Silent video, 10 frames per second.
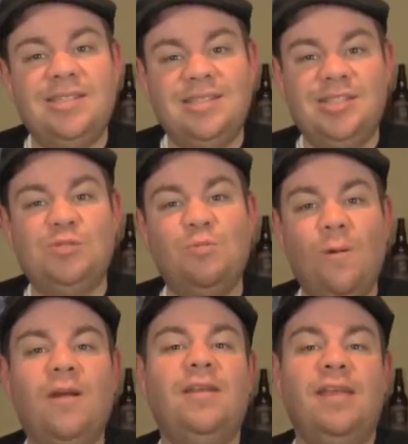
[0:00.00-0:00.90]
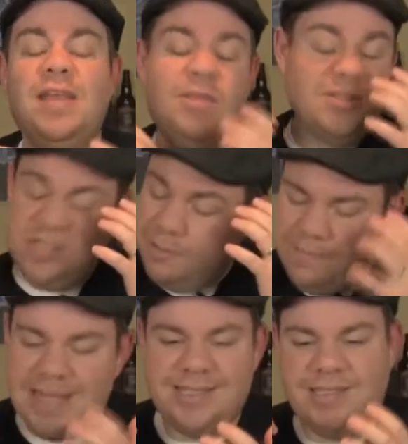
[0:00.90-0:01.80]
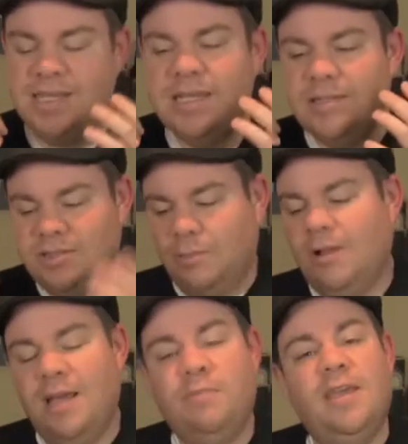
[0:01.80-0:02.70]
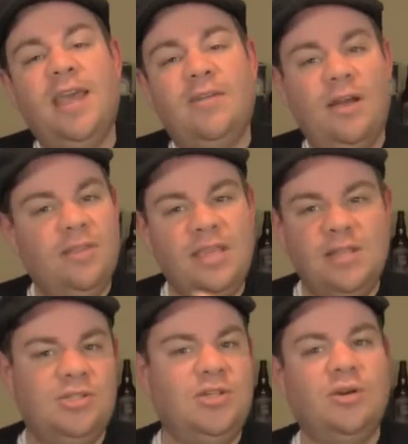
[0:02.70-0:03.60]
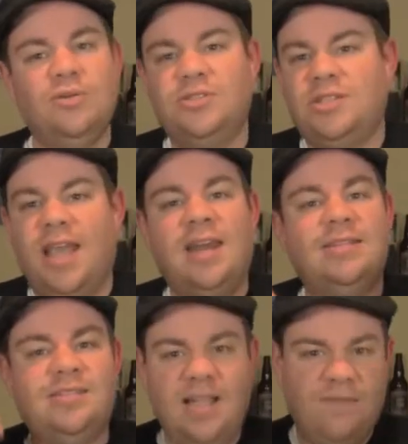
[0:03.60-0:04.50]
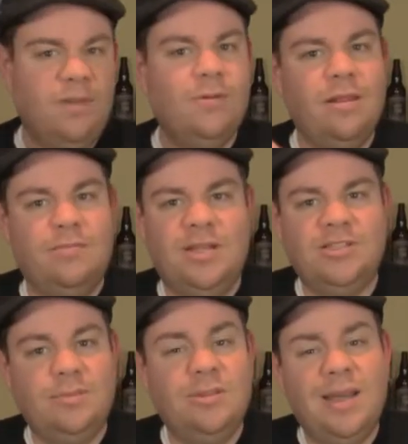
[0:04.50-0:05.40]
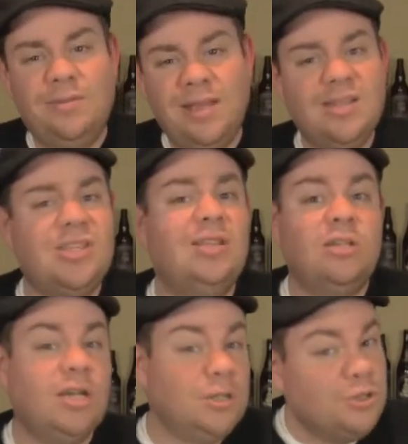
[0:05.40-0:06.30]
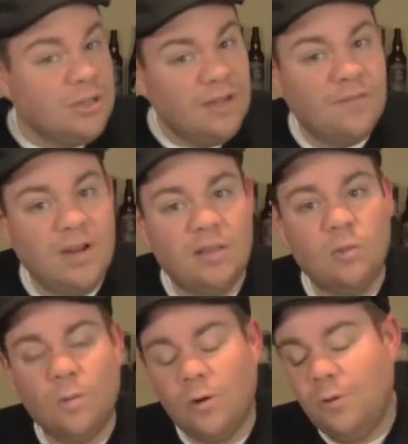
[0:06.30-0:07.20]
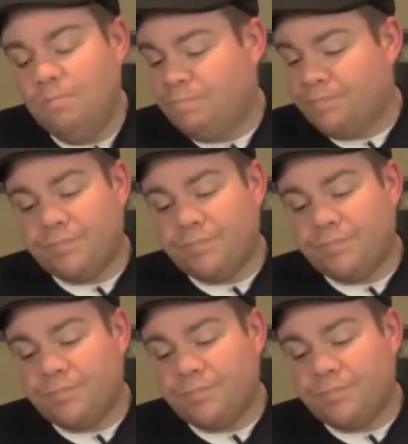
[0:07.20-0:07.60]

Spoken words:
This is the best double IPA on the East Coast, and it's definitely one of the best double IPAs in the country, if not the world.